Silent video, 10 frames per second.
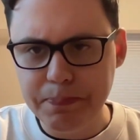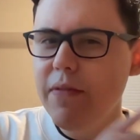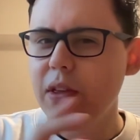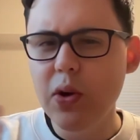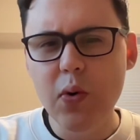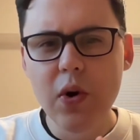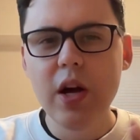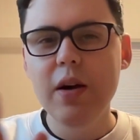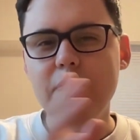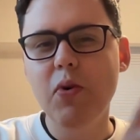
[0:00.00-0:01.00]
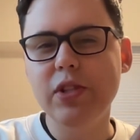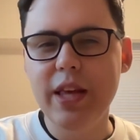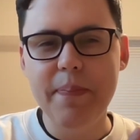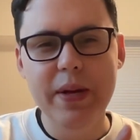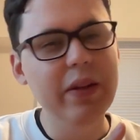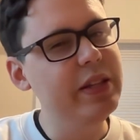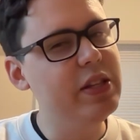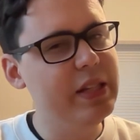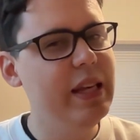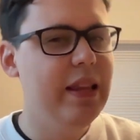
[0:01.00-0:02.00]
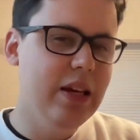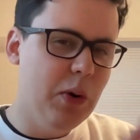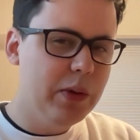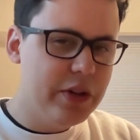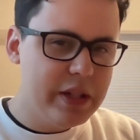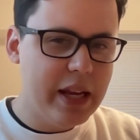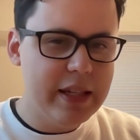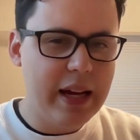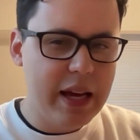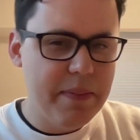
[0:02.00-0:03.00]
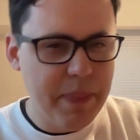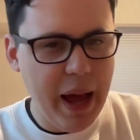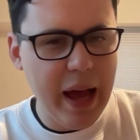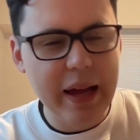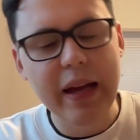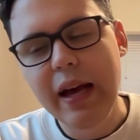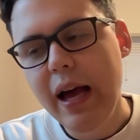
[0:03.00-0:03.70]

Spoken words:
even though most of the appeal is to see the older Sentai back.